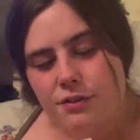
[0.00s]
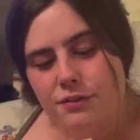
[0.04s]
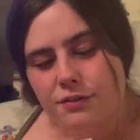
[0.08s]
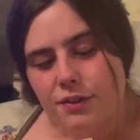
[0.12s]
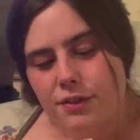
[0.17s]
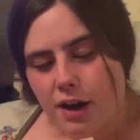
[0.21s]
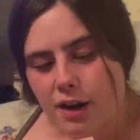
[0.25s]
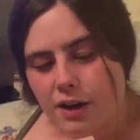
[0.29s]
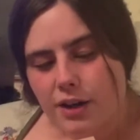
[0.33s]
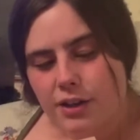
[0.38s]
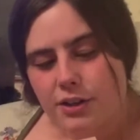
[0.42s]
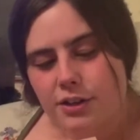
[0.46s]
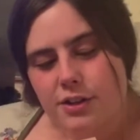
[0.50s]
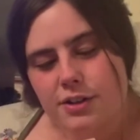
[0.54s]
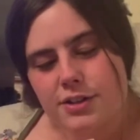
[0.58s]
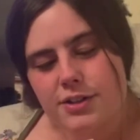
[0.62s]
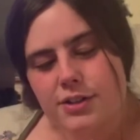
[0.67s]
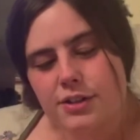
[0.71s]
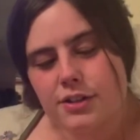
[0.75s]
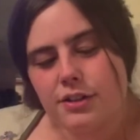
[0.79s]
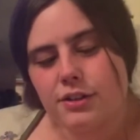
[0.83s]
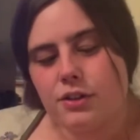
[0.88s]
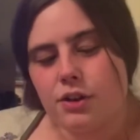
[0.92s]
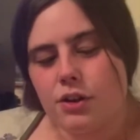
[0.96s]
Far
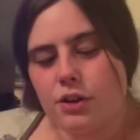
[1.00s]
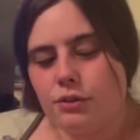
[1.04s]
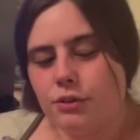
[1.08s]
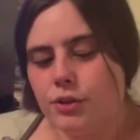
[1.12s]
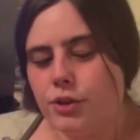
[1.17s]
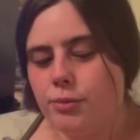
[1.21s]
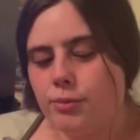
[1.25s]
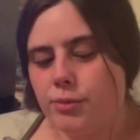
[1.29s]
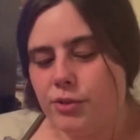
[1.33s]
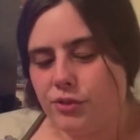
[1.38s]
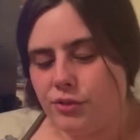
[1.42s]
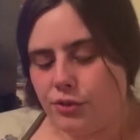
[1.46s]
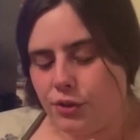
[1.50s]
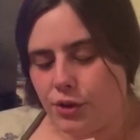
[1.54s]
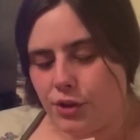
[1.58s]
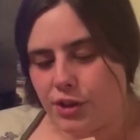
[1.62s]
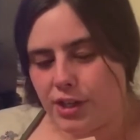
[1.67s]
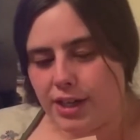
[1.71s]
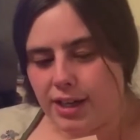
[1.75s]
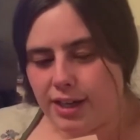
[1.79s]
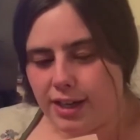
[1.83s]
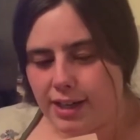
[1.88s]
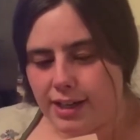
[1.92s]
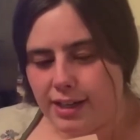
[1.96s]
across the long room before
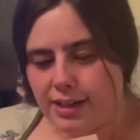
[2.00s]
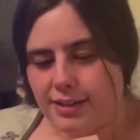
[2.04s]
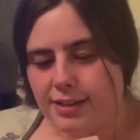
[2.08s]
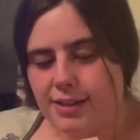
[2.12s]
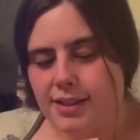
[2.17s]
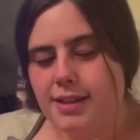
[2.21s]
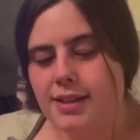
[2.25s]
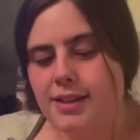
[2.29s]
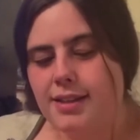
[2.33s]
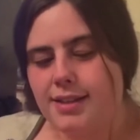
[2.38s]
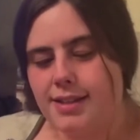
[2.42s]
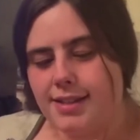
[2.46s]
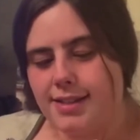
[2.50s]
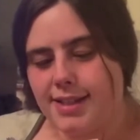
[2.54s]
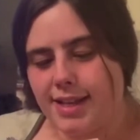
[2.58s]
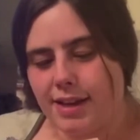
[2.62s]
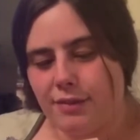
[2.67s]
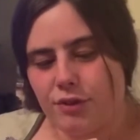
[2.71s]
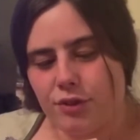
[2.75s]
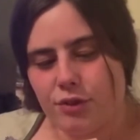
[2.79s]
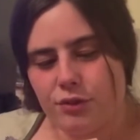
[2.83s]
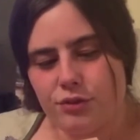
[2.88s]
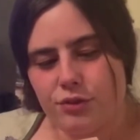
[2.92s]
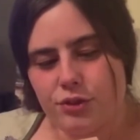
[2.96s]
the hearth, the
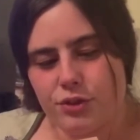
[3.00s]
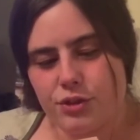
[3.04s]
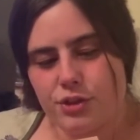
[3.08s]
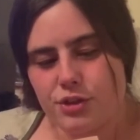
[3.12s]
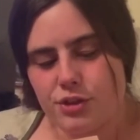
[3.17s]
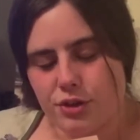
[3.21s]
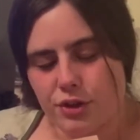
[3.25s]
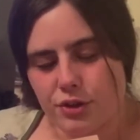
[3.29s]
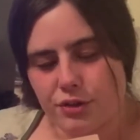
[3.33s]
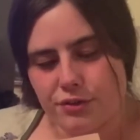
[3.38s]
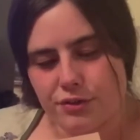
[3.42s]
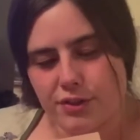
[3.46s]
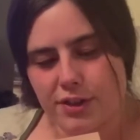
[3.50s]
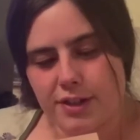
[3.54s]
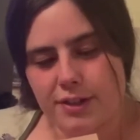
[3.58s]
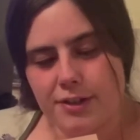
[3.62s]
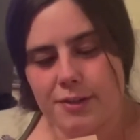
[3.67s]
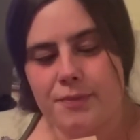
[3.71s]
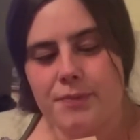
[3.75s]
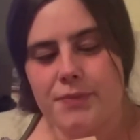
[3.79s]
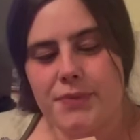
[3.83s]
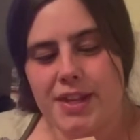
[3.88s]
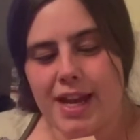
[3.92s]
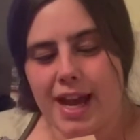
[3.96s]
7-foot sofa,
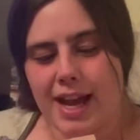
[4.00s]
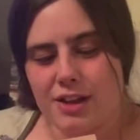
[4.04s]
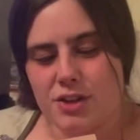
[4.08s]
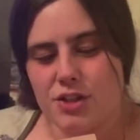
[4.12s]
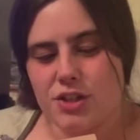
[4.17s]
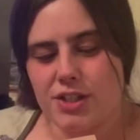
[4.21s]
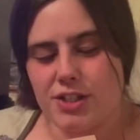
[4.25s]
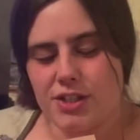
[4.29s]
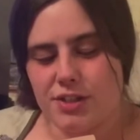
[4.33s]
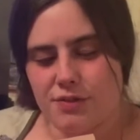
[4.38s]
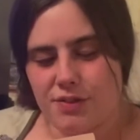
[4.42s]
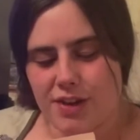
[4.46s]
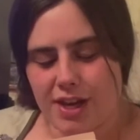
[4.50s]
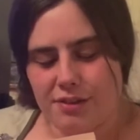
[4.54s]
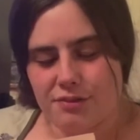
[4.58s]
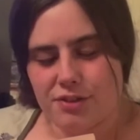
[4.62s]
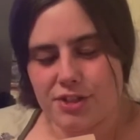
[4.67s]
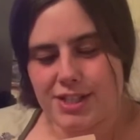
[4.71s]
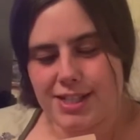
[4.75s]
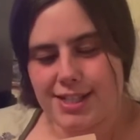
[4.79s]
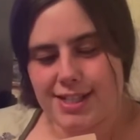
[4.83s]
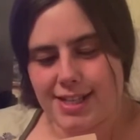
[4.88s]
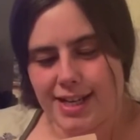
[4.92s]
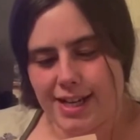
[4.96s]
Ashley's
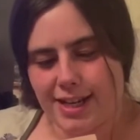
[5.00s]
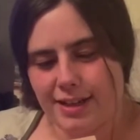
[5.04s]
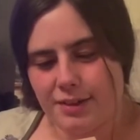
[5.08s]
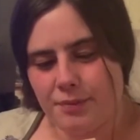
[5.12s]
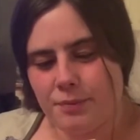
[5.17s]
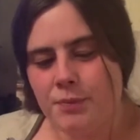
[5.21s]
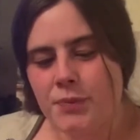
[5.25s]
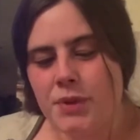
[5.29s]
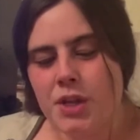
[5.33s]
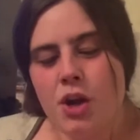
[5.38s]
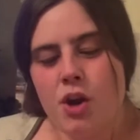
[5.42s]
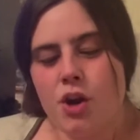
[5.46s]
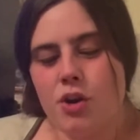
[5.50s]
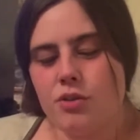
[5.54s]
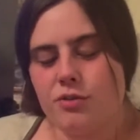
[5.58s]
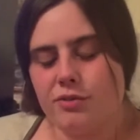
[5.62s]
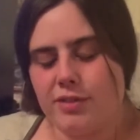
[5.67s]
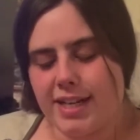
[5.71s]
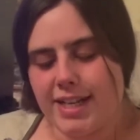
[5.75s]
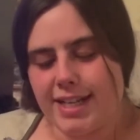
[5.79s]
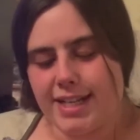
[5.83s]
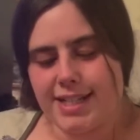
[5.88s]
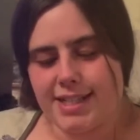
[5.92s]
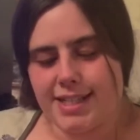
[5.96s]
favourite seat,
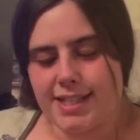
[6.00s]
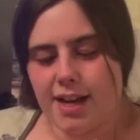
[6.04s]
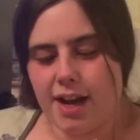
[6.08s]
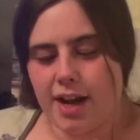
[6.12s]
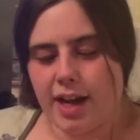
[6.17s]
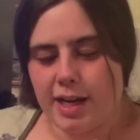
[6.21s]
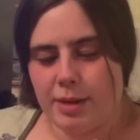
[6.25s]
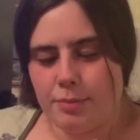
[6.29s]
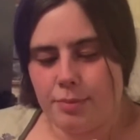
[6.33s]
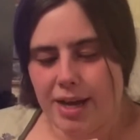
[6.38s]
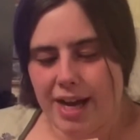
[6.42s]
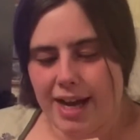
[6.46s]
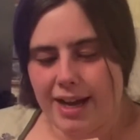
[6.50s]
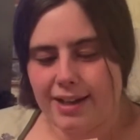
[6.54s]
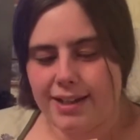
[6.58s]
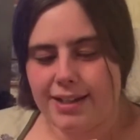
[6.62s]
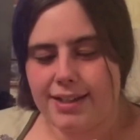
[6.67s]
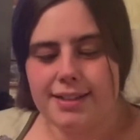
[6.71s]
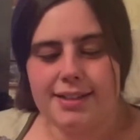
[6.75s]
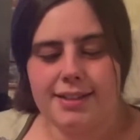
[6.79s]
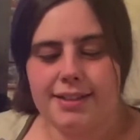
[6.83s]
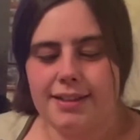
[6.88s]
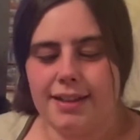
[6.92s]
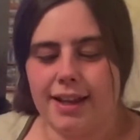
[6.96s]
reared its high back,
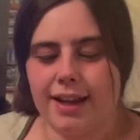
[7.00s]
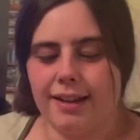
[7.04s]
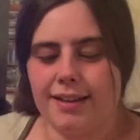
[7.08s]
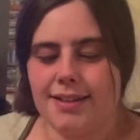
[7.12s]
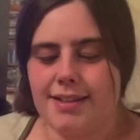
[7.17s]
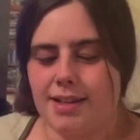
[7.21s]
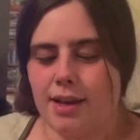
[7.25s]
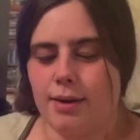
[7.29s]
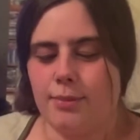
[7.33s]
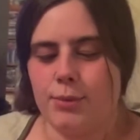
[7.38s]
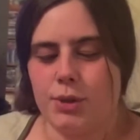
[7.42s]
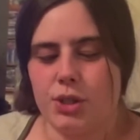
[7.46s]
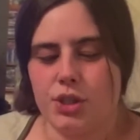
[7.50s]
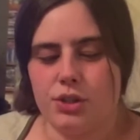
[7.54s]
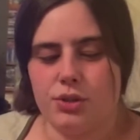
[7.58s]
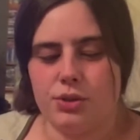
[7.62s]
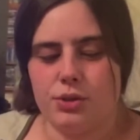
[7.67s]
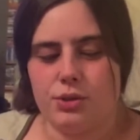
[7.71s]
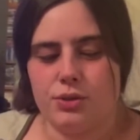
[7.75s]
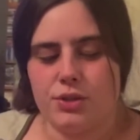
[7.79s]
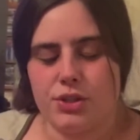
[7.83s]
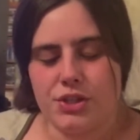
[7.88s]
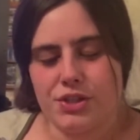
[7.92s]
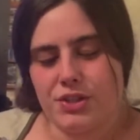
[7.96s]
like some
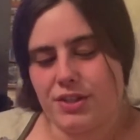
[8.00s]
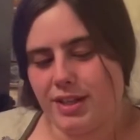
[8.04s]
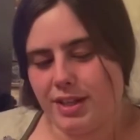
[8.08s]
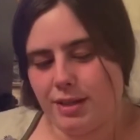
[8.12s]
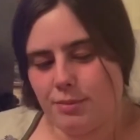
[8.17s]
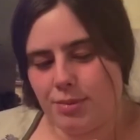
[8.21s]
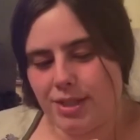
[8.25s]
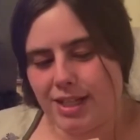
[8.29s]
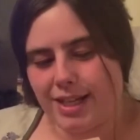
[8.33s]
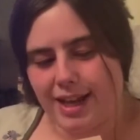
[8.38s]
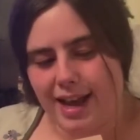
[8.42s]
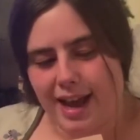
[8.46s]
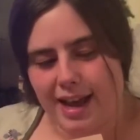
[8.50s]
huge sleeping